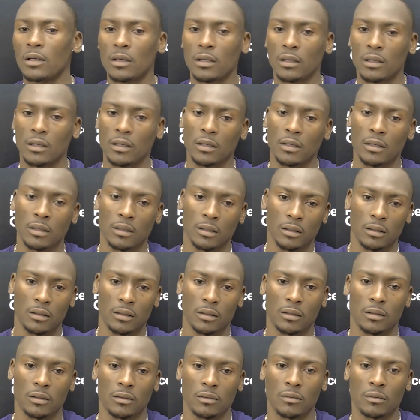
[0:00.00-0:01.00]
uh,
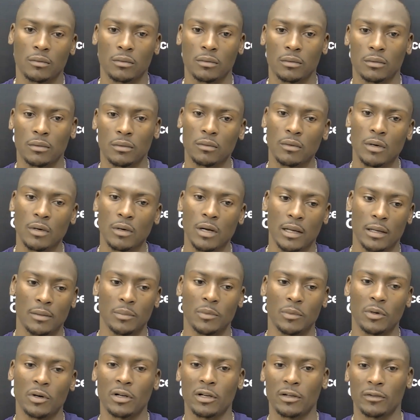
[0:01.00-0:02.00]
what could
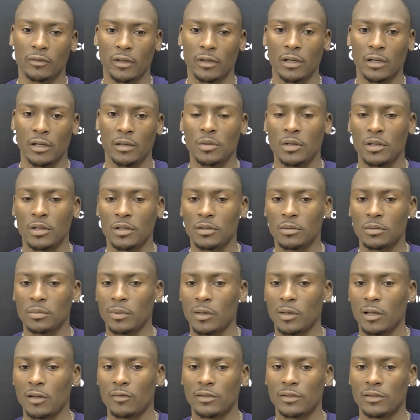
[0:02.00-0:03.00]
motivate me to
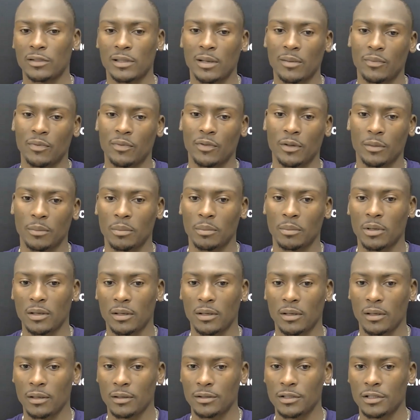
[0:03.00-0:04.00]
play for something bigger
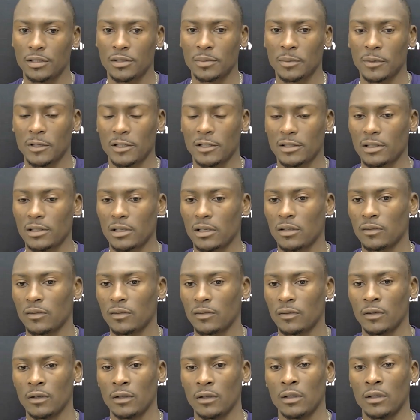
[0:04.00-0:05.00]
than just myself.
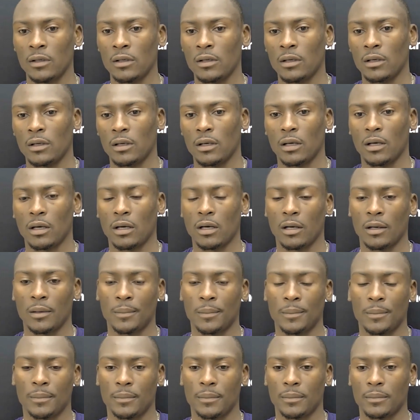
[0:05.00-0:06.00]

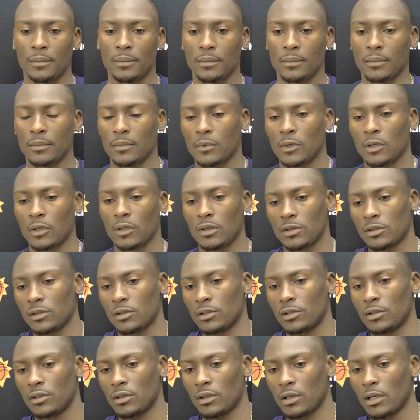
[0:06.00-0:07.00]
Um, because,
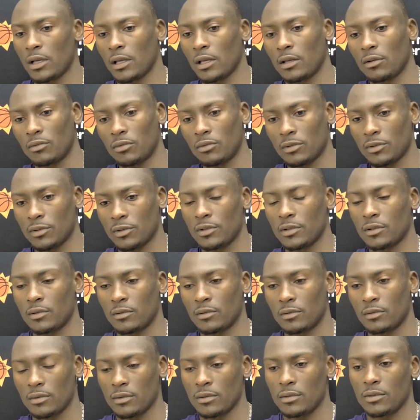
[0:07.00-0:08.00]
you know, like it was,
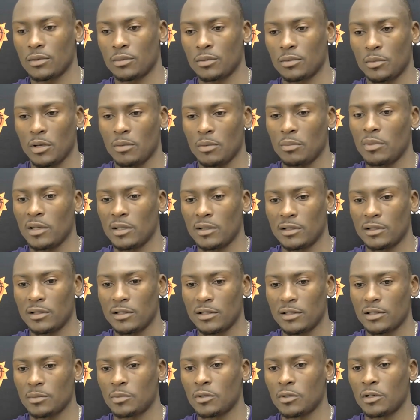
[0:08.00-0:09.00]
to me, a big
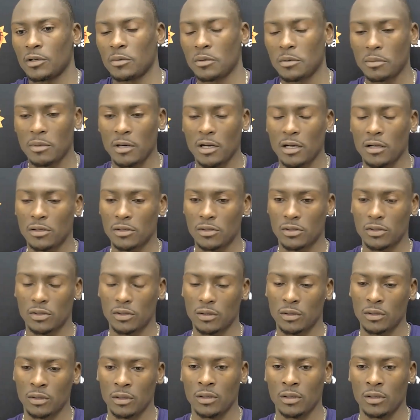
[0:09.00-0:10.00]
disappointment, but
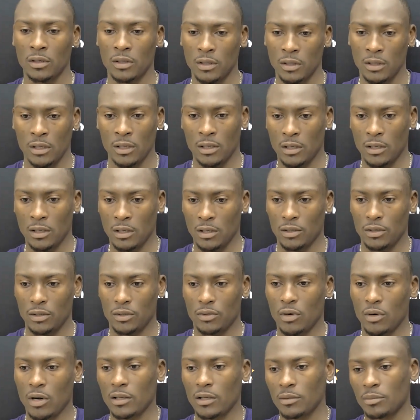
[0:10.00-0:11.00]
also
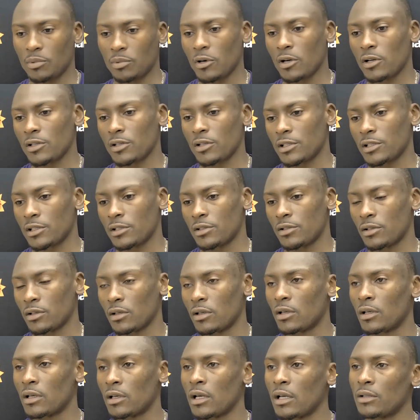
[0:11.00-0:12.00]
throughout the process, you
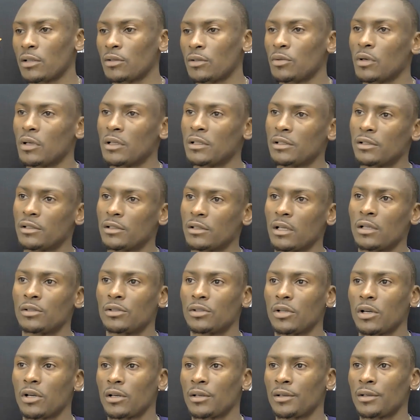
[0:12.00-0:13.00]
learn how to understand
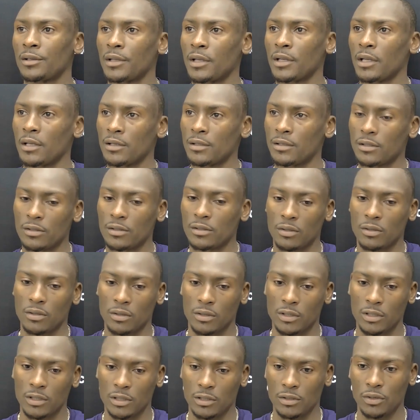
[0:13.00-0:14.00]
certain things, you know,
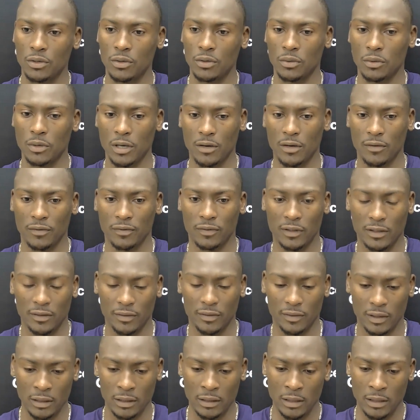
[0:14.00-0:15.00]
this new way of living.